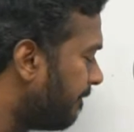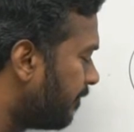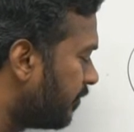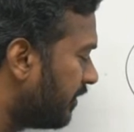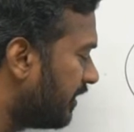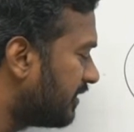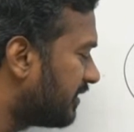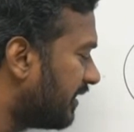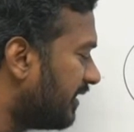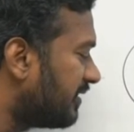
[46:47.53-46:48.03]

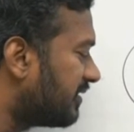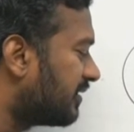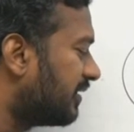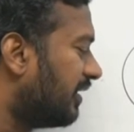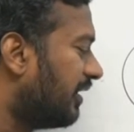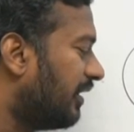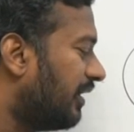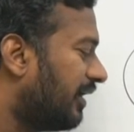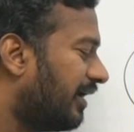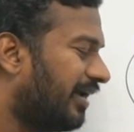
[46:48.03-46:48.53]
This is
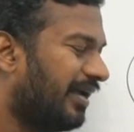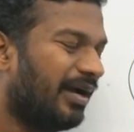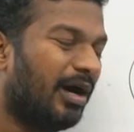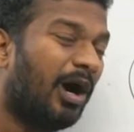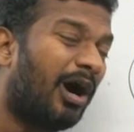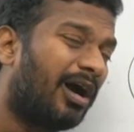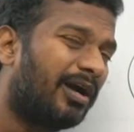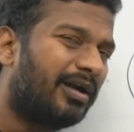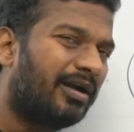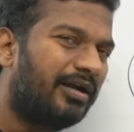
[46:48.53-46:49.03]
a
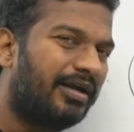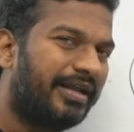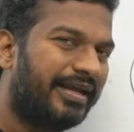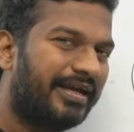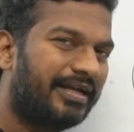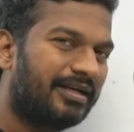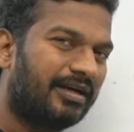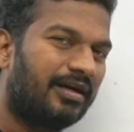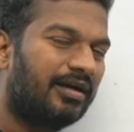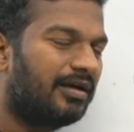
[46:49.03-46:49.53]
ordered
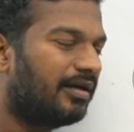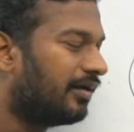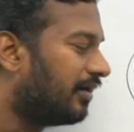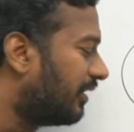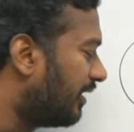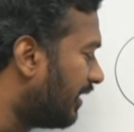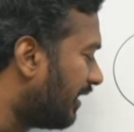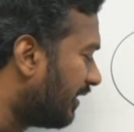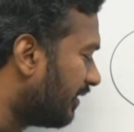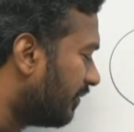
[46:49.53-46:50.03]
data
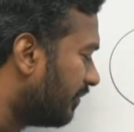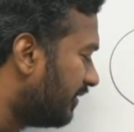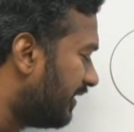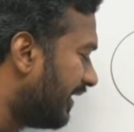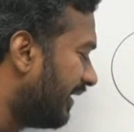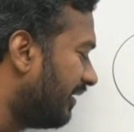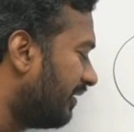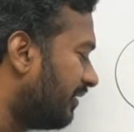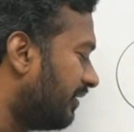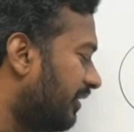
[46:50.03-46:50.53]
and
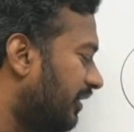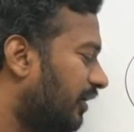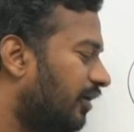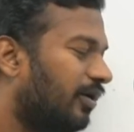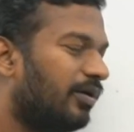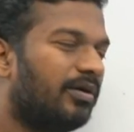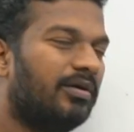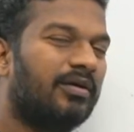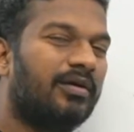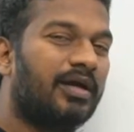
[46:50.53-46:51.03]
then
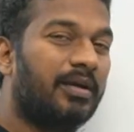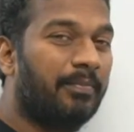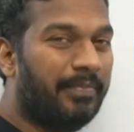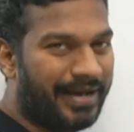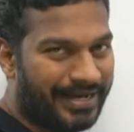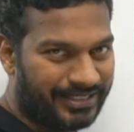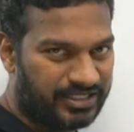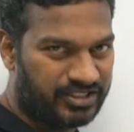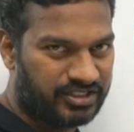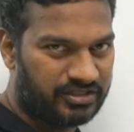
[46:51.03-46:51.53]
a
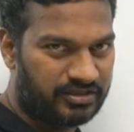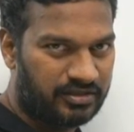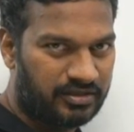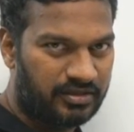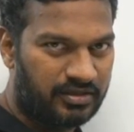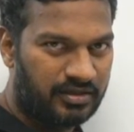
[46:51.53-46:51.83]
batch.